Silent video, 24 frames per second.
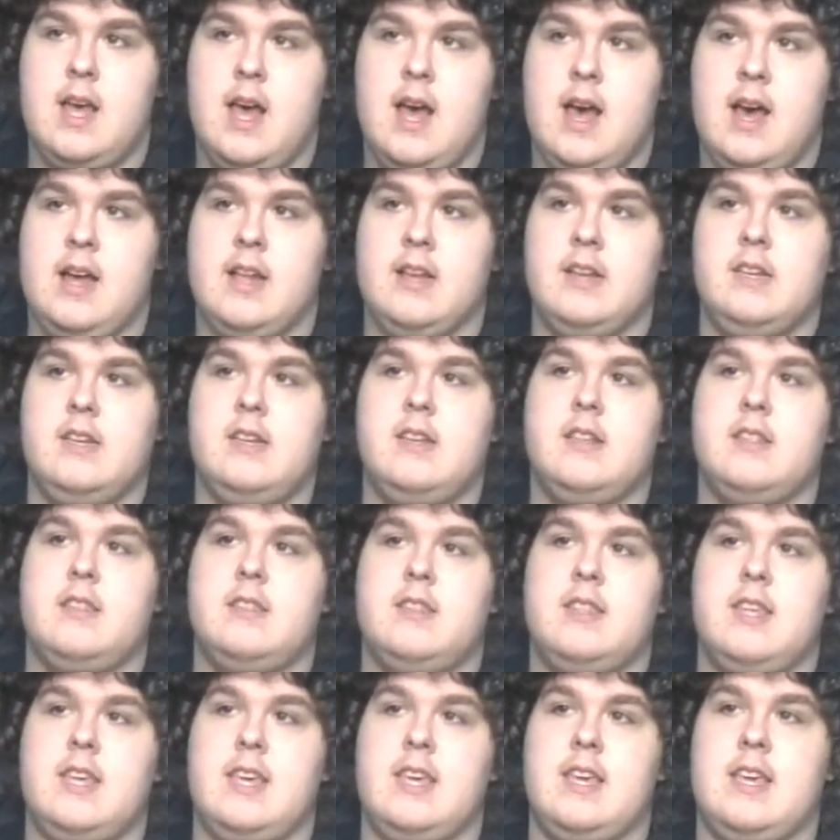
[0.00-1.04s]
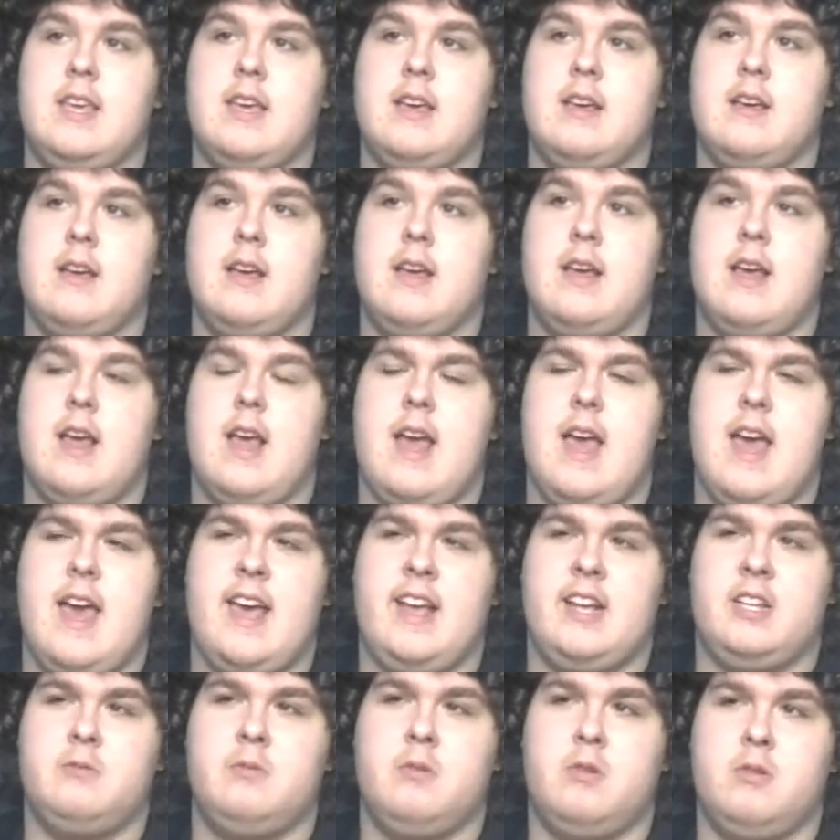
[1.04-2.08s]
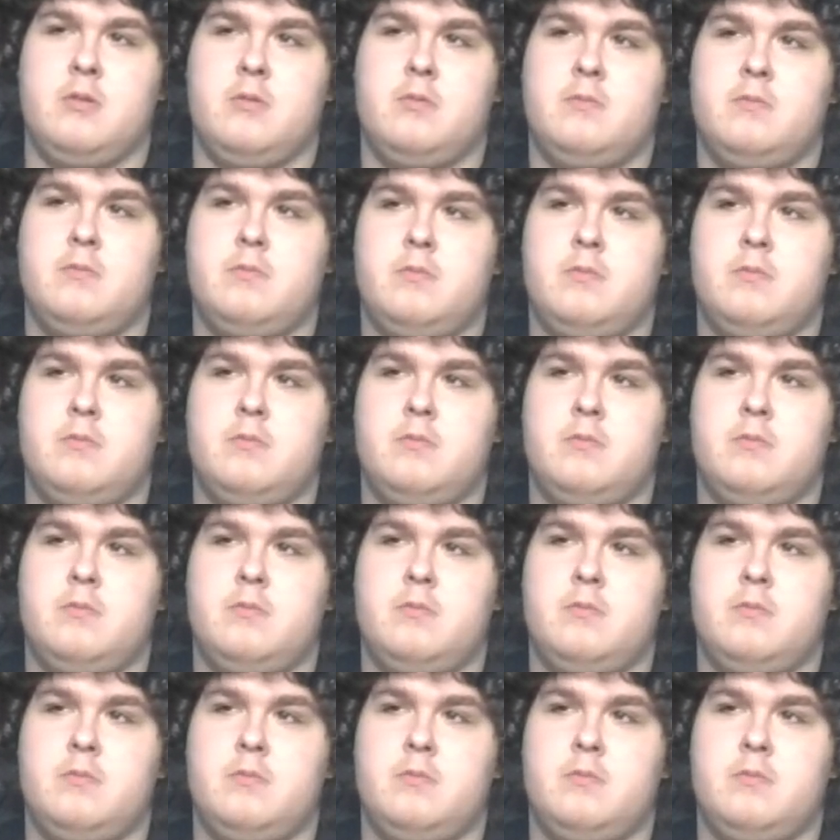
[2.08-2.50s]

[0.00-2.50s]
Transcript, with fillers: and the Hex will